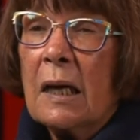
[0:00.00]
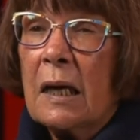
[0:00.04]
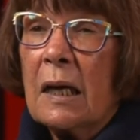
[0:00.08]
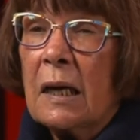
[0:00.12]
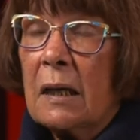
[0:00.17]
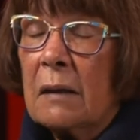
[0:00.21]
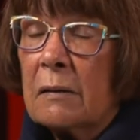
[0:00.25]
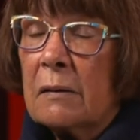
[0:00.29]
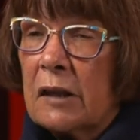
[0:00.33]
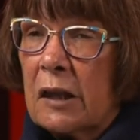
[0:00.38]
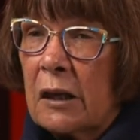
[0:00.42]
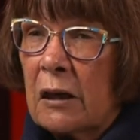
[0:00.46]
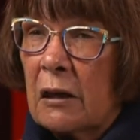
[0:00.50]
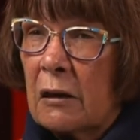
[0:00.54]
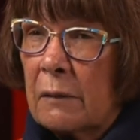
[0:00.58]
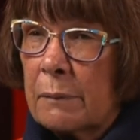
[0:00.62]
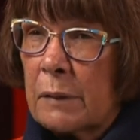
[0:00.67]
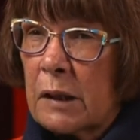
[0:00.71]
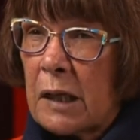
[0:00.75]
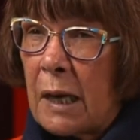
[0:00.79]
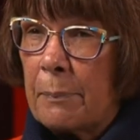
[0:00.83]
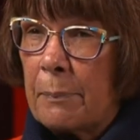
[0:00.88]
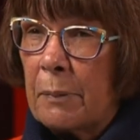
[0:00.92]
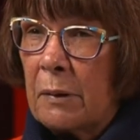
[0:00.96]
uh, to
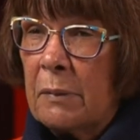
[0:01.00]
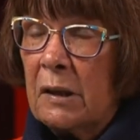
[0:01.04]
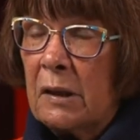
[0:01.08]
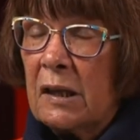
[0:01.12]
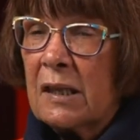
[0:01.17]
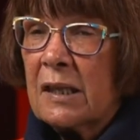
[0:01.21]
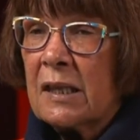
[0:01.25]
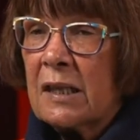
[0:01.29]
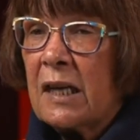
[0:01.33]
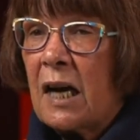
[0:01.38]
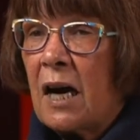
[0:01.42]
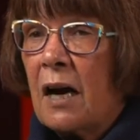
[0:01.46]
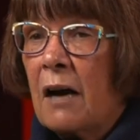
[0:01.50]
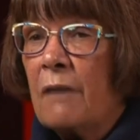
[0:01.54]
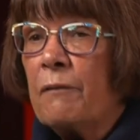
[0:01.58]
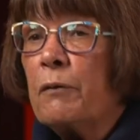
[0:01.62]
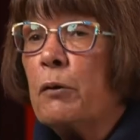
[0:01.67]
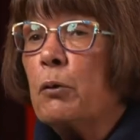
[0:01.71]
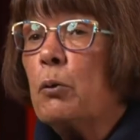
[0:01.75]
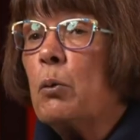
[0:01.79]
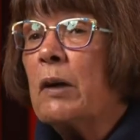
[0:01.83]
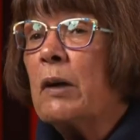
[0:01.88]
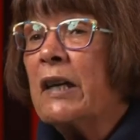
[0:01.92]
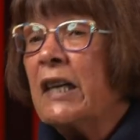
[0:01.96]
help supplement
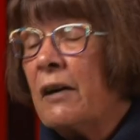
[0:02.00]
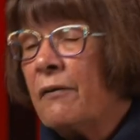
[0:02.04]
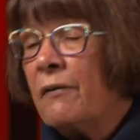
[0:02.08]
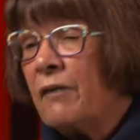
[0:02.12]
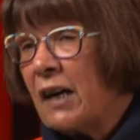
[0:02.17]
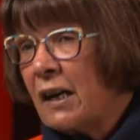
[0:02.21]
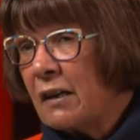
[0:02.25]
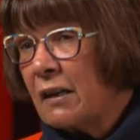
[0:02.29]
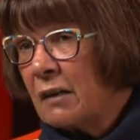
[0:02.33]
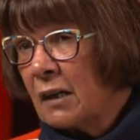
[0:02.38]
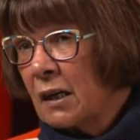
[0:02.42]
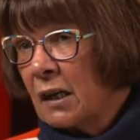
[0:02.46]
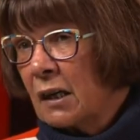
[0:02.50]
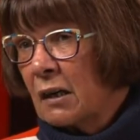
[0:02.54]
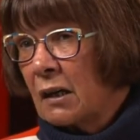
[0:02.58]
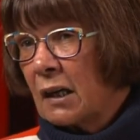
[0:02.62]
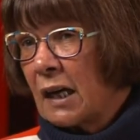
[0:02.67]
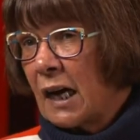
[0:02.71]
staff or whatever